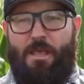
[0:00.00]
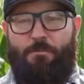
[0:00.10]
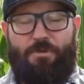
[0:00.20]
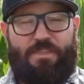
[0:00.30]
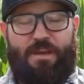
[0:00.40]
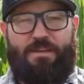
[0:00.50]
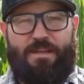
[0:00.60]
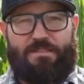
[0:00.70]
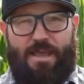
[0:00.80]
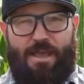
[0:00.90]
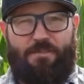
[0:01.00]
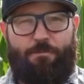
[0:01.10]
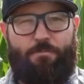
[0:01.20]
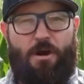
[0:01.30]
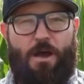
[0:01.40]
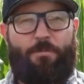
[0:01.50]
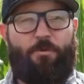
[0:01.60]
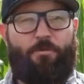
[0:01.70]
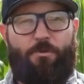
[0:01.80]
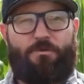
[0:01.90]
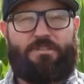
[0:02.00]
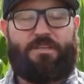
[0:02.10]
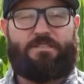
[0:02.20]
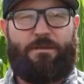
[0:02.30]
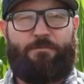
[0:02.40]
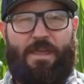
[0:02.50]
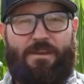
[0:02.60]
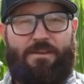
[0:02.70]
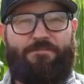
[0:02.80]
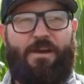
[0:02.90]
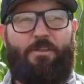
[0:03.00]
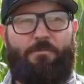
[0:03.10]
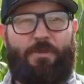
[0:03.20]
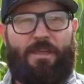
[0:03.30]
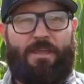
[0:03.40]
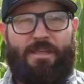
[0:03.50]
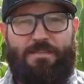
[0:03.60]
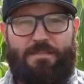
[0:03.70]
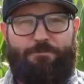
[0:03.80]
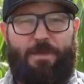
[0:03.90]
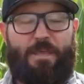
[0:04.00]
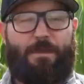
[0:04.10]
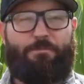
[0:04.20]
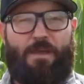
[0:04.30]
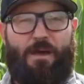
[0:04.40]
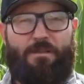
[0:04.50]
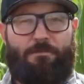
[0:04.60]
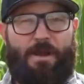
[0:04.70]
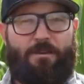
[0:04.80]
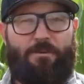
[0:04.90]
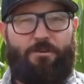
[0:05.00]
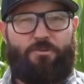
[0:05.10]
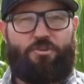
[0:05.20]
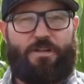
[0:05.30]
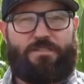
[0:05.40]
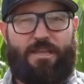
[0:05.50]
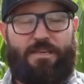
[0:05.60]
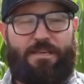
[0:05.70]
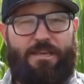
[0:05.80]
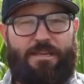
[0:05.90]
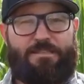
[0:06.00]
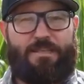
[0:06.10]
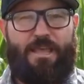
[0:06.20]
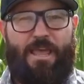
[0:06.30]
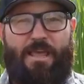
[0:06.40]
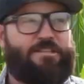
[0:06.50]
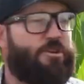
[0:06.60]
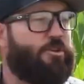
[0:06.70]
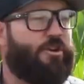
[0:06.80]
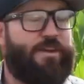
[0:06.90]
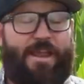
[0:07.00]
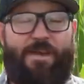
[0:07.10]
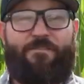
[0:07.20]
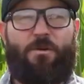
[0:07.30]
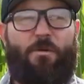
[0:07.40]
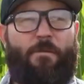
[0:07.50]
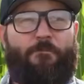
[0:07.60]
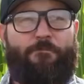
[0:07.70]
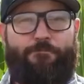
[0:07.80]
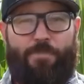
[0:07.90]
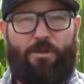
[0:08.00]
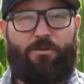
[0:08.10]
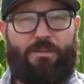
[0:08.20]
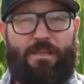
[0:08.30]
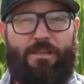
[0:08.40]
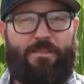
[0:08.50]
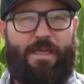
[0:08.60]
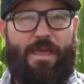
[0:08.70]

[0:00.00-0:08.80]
but then it doesn't have the proper root system and development to pick up the other micronutrients it needs. And so you're never building the